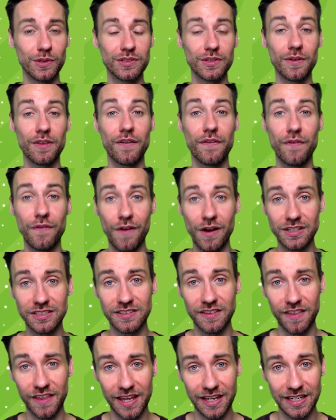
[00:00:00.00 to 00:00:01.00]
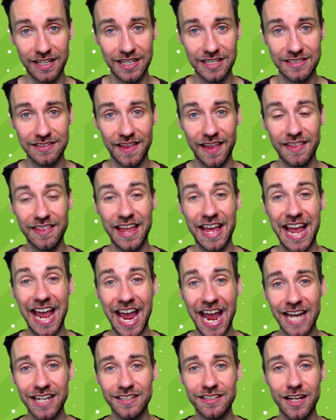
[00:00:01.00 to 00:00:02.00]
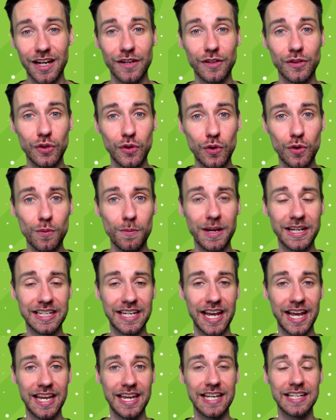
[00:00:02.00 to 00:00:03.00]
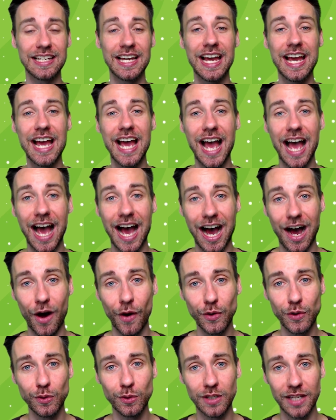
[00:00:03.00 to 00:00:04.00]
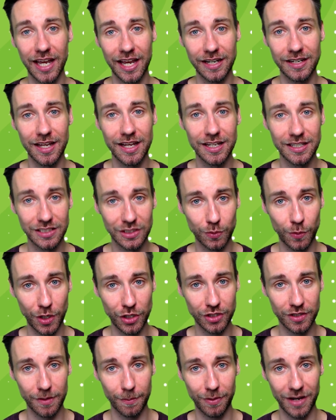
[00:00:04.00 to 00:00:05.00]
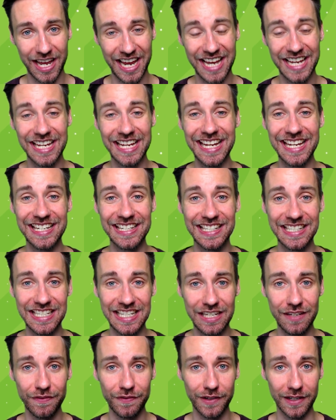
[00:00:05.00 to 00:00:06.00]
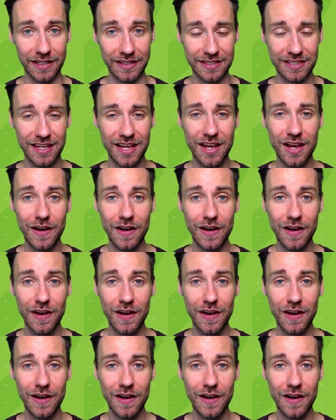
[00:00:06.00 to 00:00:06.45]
So the first thing is that they added a new mechanic how you can switch the player in defense.